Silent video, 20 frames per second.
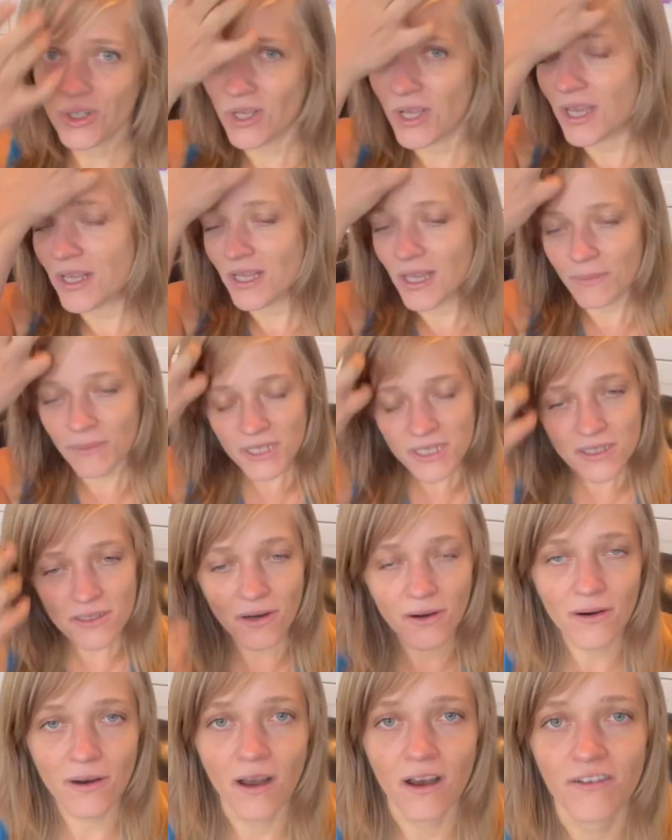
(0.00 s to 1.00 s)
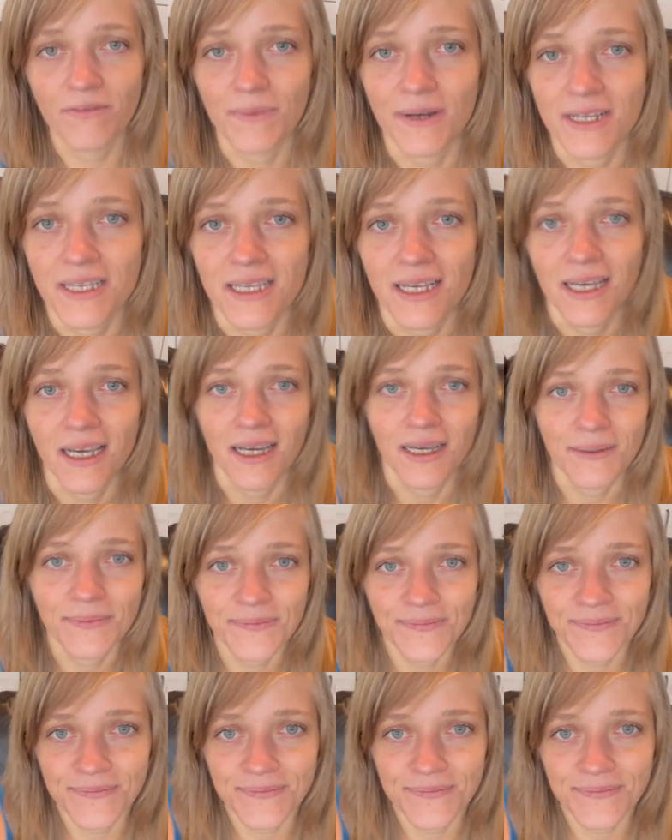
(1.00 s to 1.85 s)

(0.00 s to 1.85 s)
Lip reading: And let me start off by saying